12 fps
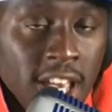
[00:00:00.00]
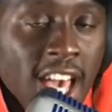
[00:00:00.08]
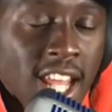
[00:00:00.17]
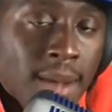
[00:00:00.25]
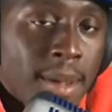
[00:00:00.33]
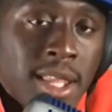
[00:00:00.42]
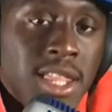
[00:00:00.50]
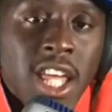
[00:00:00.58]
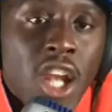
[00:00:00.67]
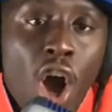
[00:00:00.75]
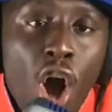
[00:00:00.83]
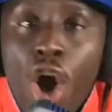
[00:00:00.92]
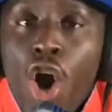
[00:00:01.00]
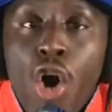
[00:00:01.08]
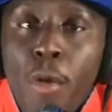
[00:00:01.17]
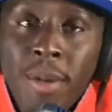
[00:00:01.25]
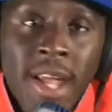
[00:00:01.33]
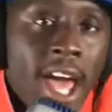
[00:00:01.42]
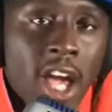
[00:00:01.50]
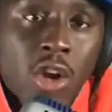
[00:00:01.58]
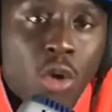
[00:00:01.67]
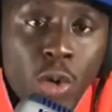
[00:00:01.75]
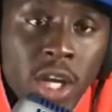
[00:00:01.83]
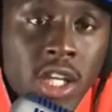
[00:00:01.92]
And I'm not saying an all-Black
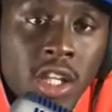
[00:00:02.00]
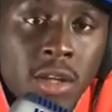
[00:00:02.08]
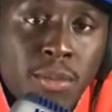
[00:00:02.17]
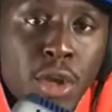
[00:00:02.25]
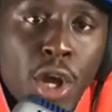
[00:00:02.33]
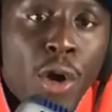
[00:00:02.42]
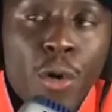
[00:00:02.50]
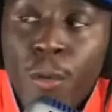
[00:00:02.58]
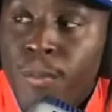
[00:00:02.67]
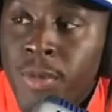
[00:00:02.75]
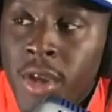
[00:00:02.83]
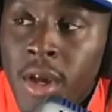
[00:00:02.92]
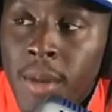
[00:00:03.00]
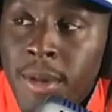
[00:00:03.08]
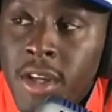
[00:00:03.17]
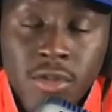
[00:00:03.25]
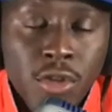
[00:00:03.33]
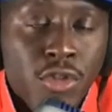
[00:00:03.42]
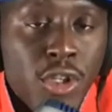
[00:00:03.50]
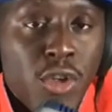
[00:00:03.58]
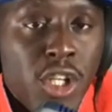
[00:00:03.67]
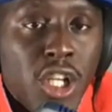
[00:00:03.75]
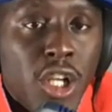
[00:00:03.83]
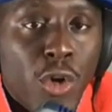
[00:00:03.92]
curriculum, no, because you still
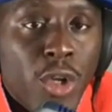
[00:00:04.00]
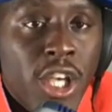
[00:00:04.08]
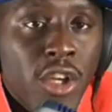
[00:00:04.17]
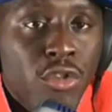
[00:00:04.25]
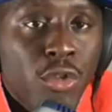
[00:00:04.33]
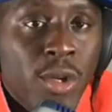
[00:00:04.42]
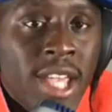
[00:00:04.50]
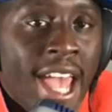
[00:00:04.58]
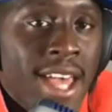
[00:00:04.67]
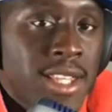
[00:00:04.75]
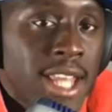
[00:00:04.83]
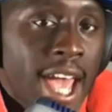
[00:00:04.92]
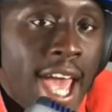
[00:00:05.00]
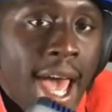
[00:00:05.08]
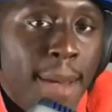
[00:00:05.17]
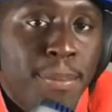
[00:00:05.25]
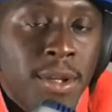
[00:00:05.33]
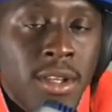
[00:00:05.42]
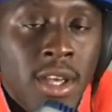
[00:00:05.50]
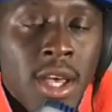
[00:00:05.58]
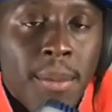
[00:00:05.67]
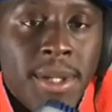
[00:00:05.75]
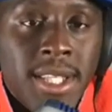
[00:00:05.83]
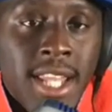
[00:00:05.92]
need to learn history as it happened.
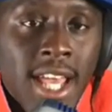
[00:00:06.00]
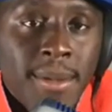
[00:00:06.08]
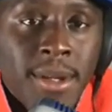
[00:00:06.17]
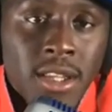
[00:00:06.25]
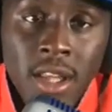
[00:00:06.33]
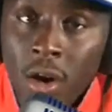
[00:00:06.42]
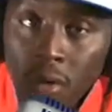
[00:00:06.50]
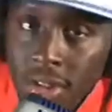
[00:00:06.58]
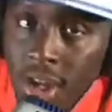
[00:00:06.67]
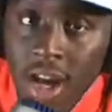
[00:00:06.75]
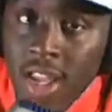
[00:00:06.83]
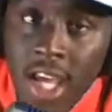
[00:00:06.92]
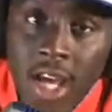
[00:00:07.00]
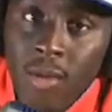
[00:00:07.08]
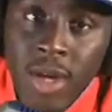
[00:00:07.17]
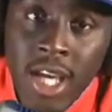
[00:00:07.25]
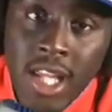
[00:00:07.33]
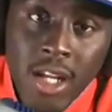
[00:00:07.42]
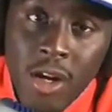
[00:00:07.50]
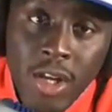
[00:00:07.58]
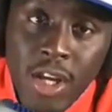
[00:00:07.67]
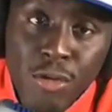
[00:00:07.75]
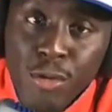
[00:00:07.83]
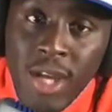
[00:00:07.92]
But damn it, over there, we ain't
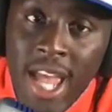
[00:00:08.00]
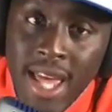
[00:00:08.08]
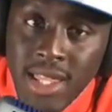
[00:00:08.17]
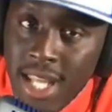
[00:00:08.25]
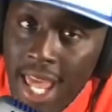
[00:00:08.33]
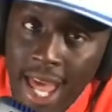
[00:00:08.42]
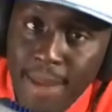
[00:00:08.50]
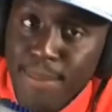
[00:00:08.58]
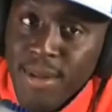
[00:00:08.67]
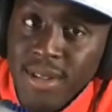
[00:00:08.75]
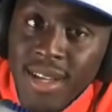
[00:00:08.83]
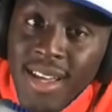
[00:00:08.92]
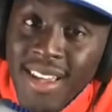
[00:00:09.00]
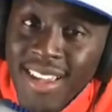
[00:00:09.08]
learned history as it happened.